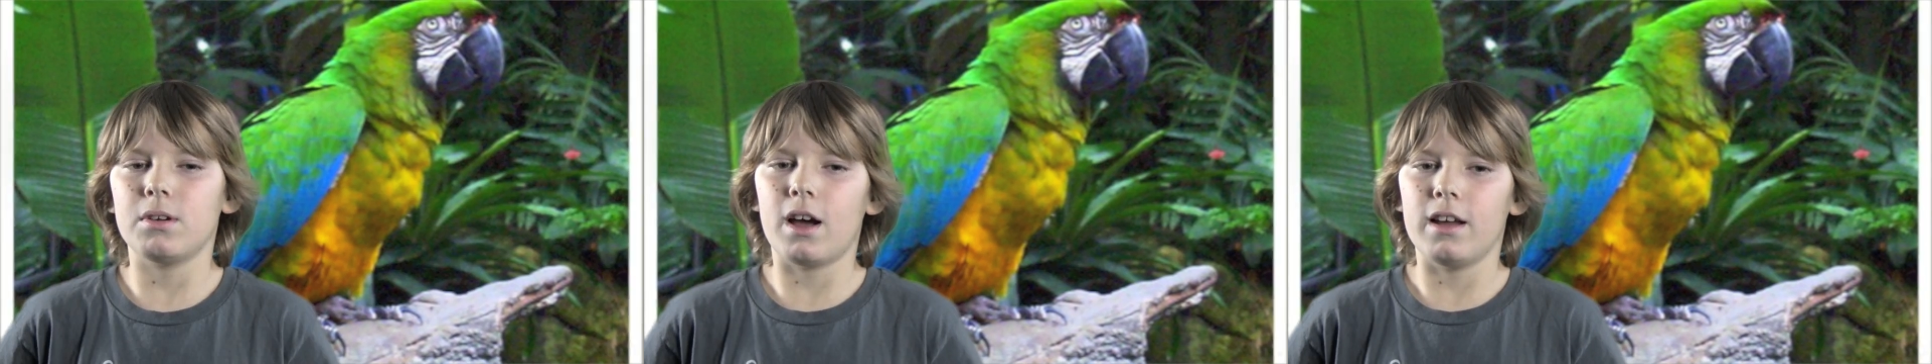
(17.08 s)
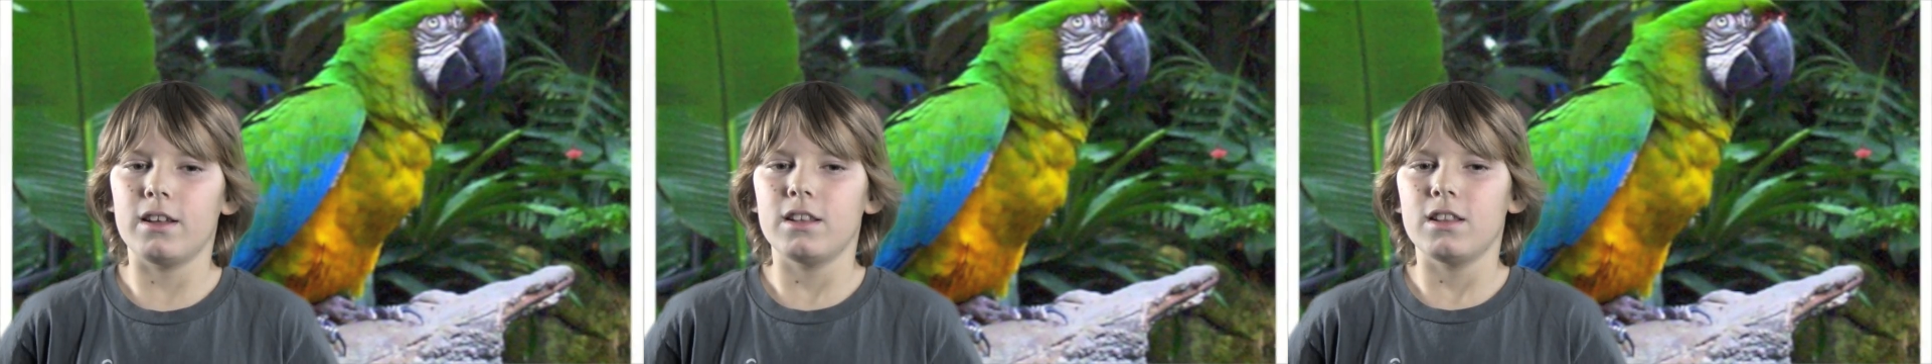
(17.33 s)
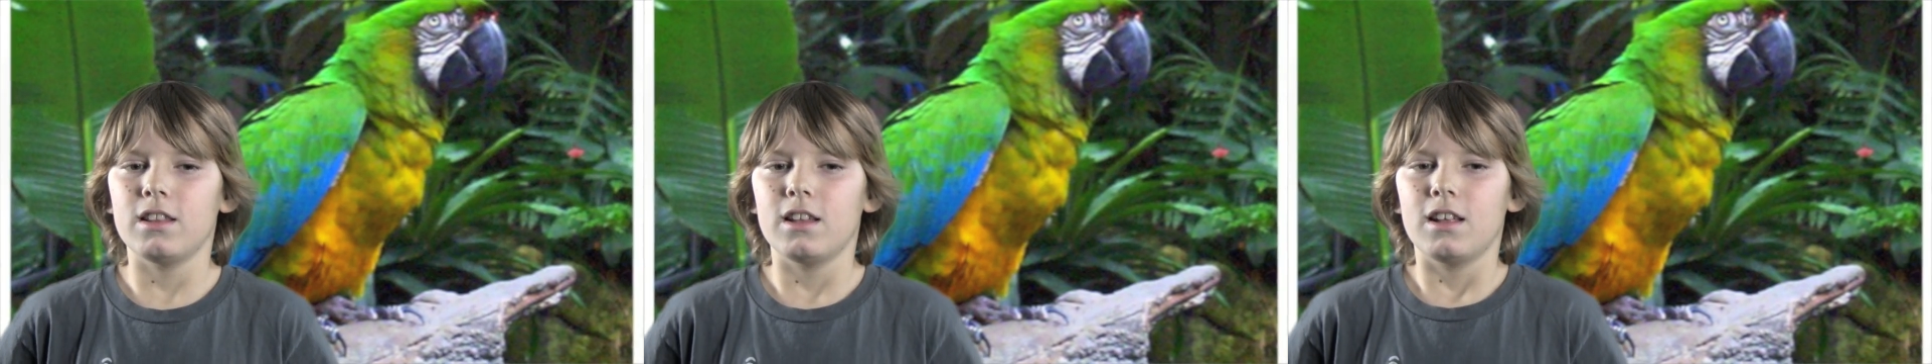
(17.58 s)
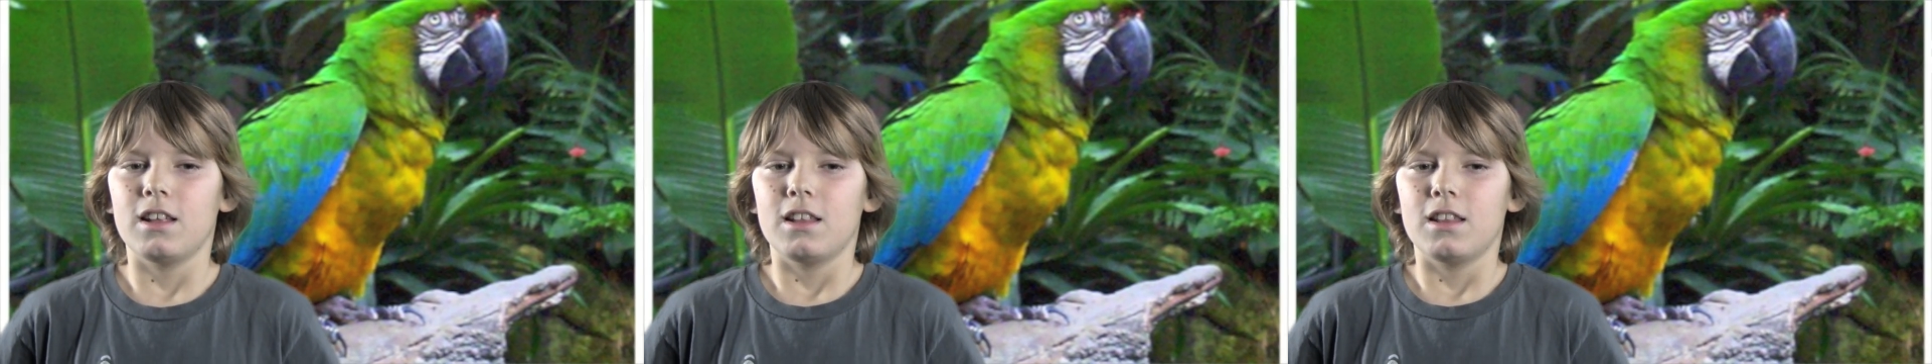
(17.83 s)
you got.
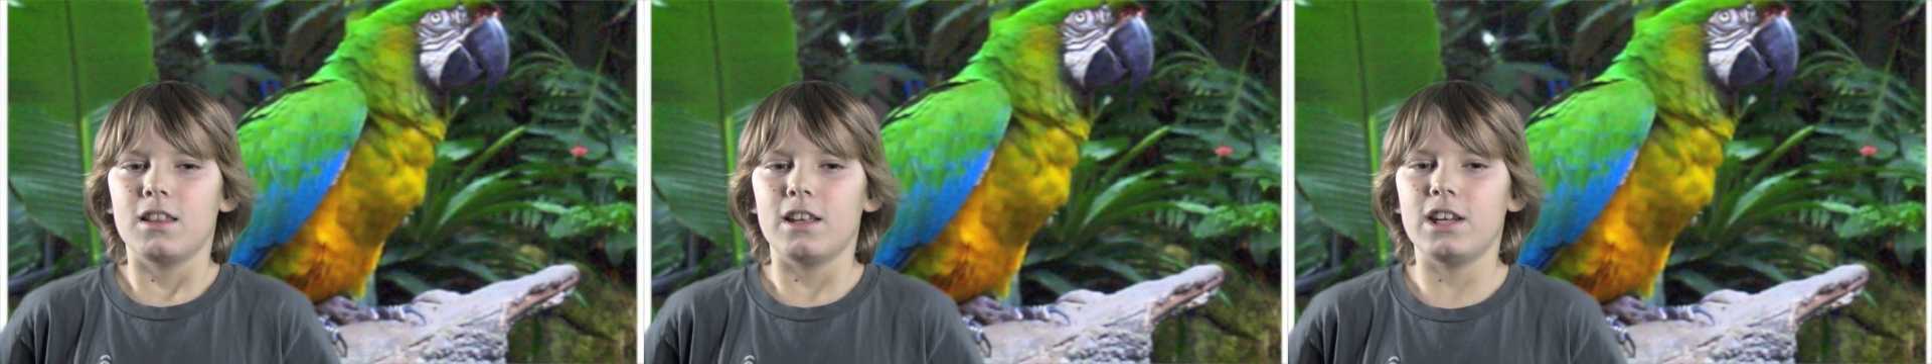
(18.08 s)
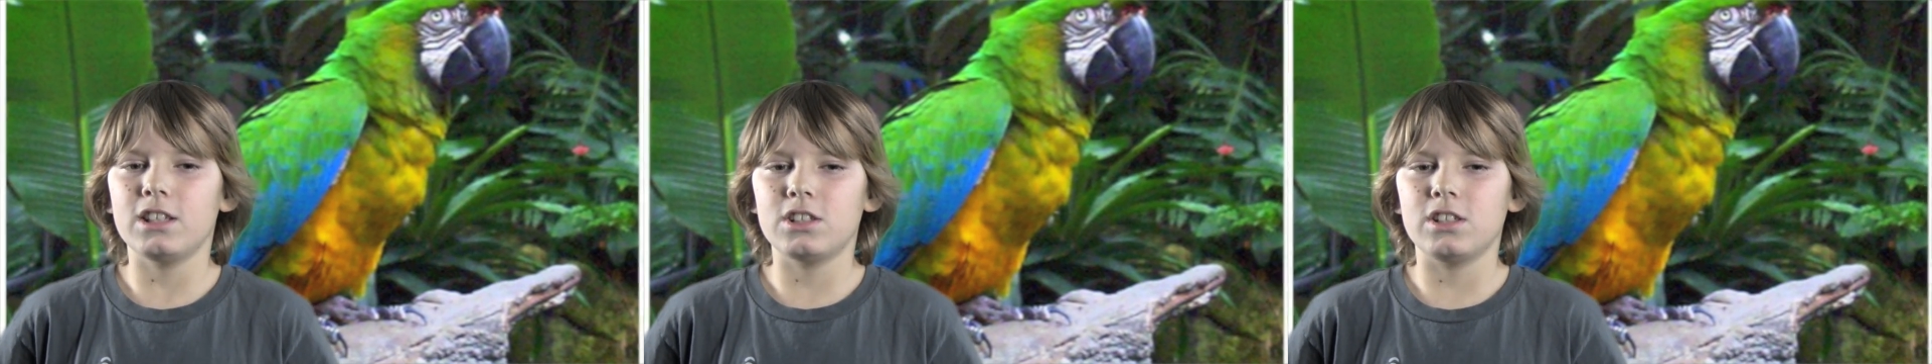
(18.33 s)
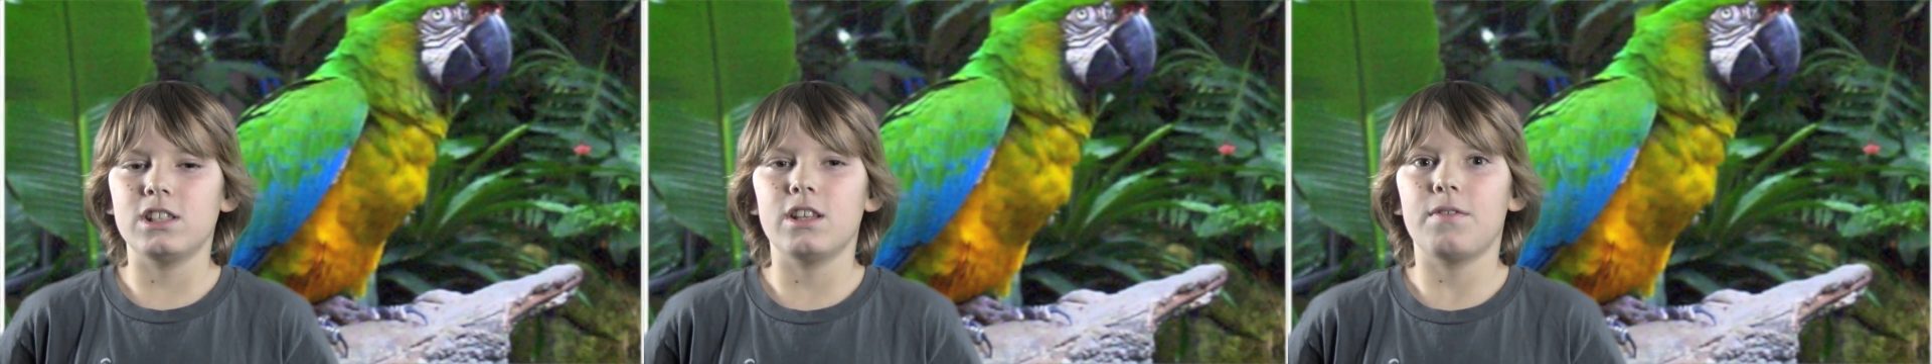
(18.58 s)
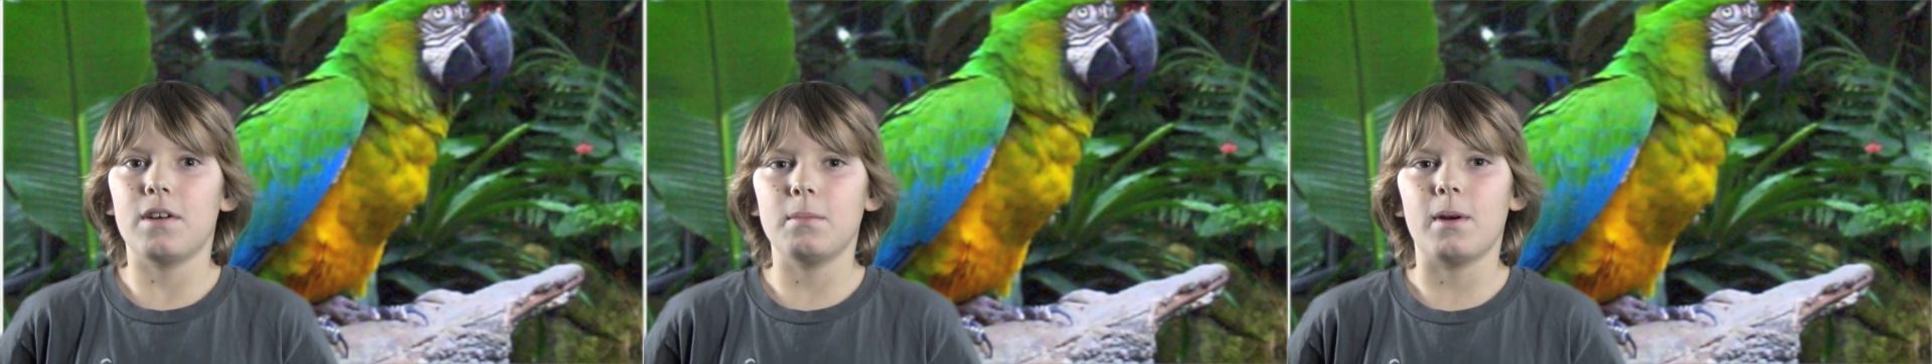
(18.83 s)
The history is
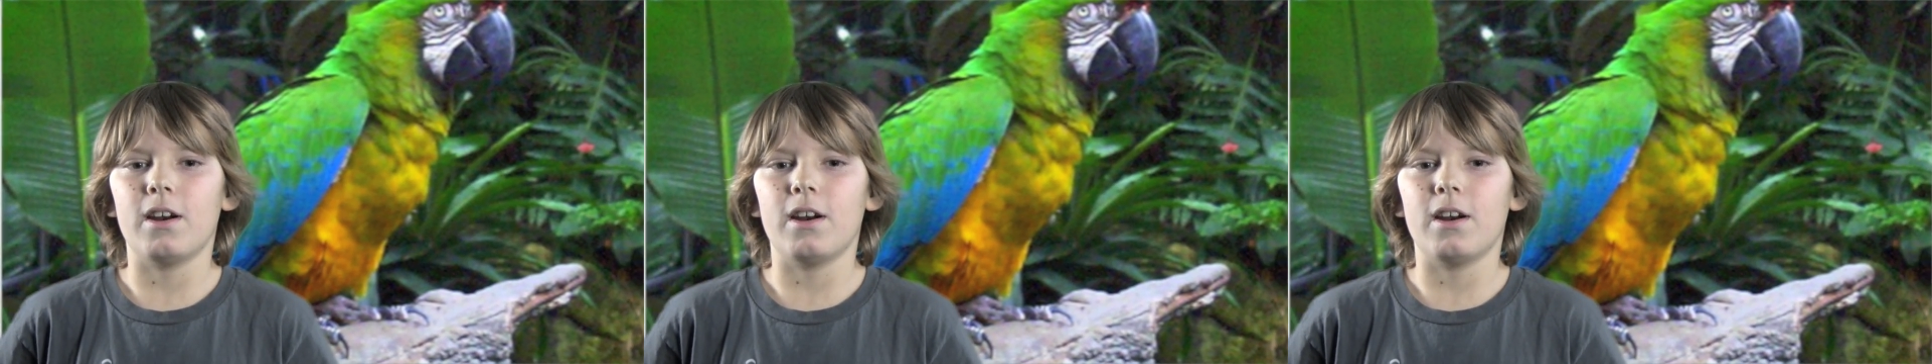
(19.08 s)
the fun